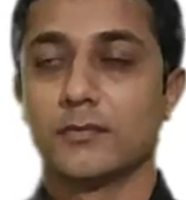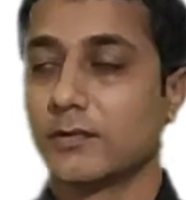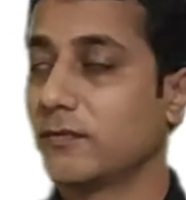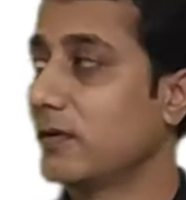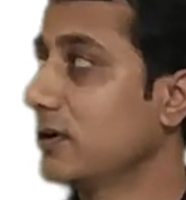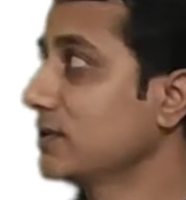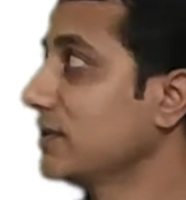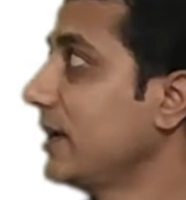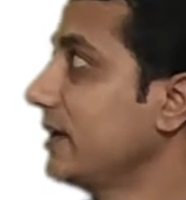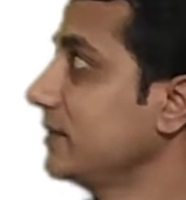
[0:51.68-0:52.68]
The first,
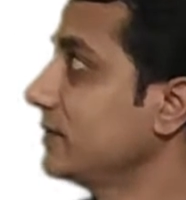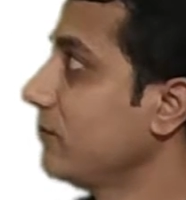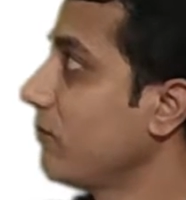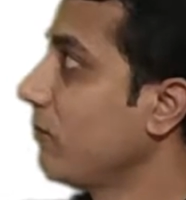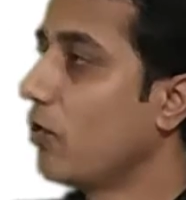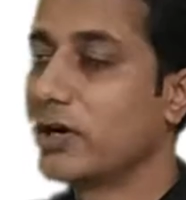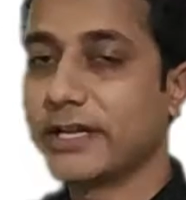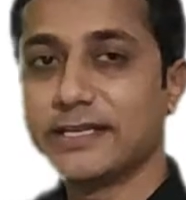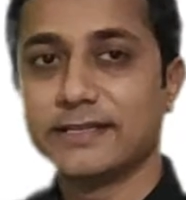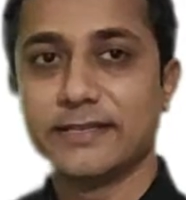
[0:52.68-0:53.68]
that is, what
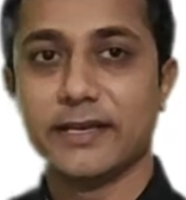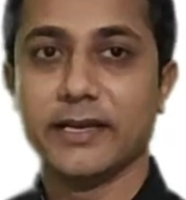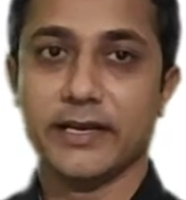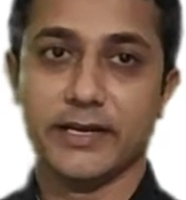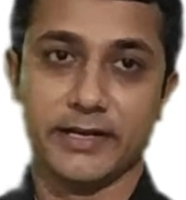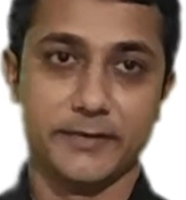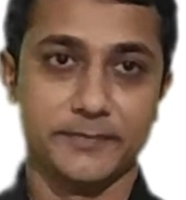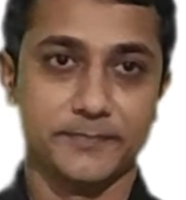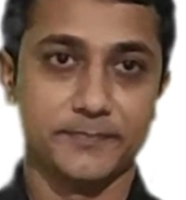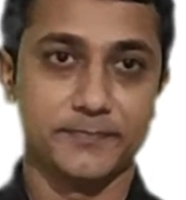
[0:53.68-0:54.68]
is array?
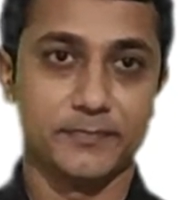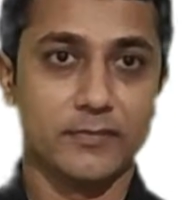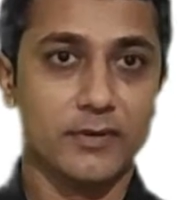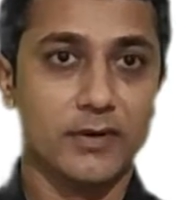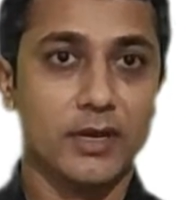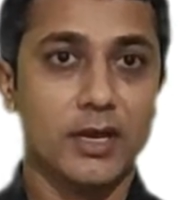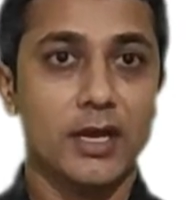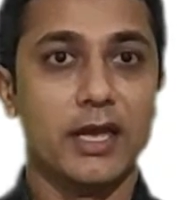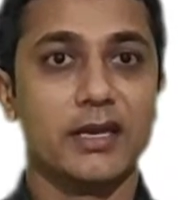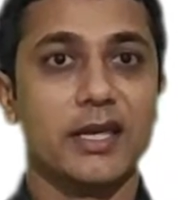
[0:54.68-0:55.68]

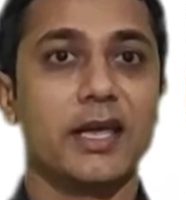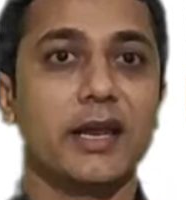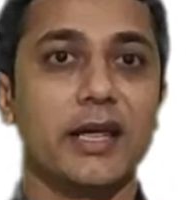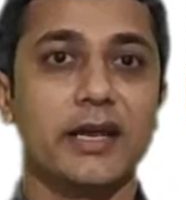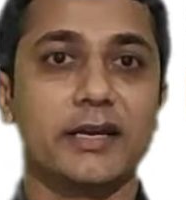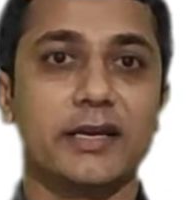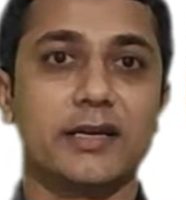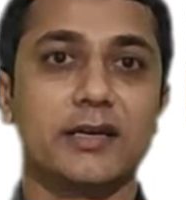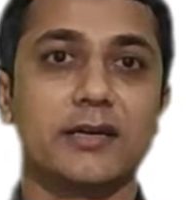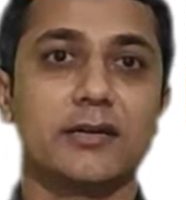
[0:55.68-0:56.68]
An array
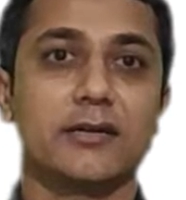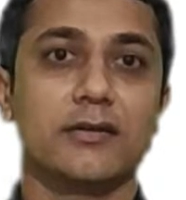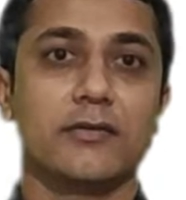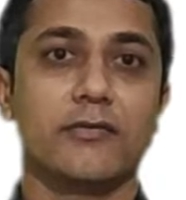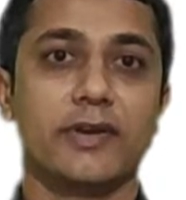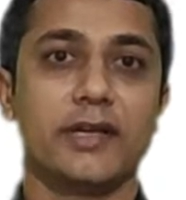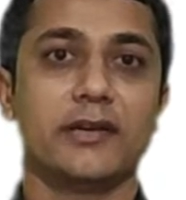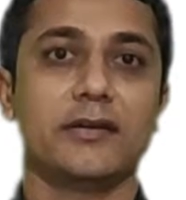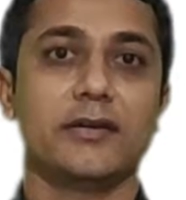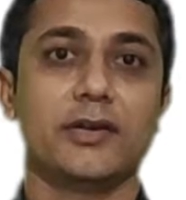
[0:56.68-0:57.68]
antenna,
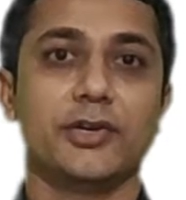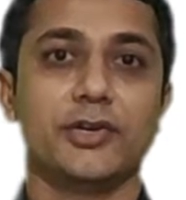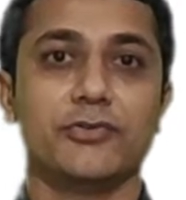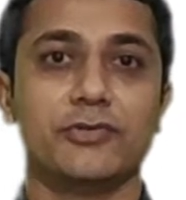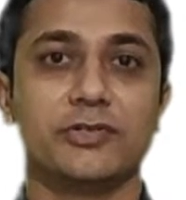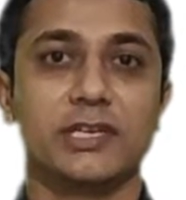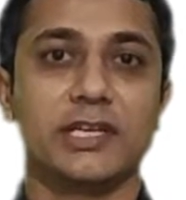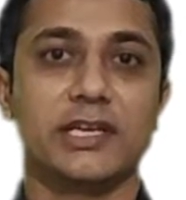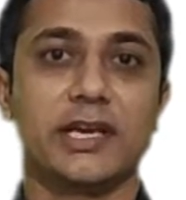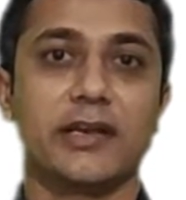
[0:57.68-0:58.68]
when
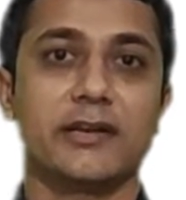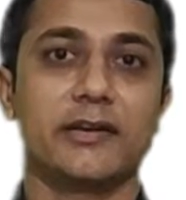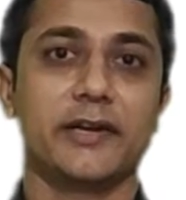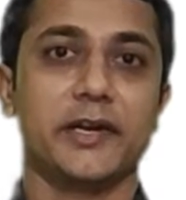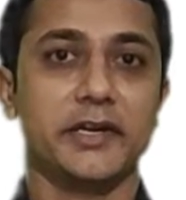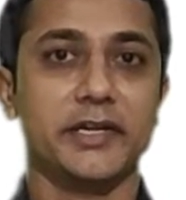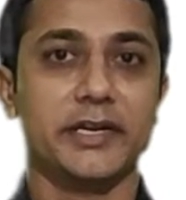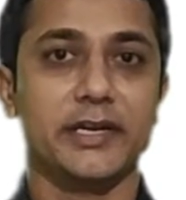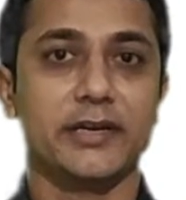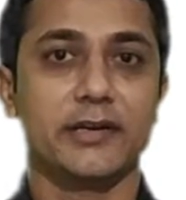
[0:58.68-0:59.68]
individually can
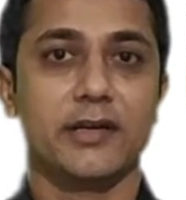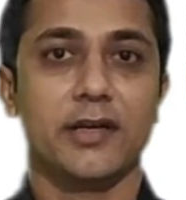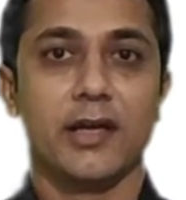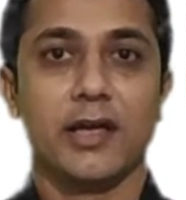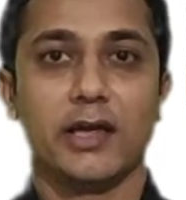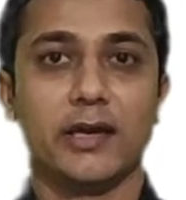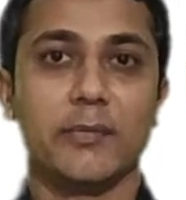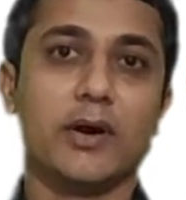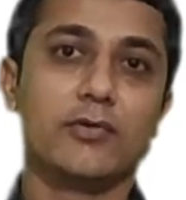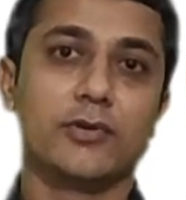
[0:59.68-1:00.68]
radiate an
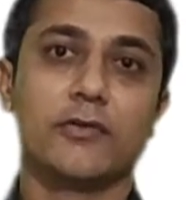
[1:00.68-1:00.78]
amount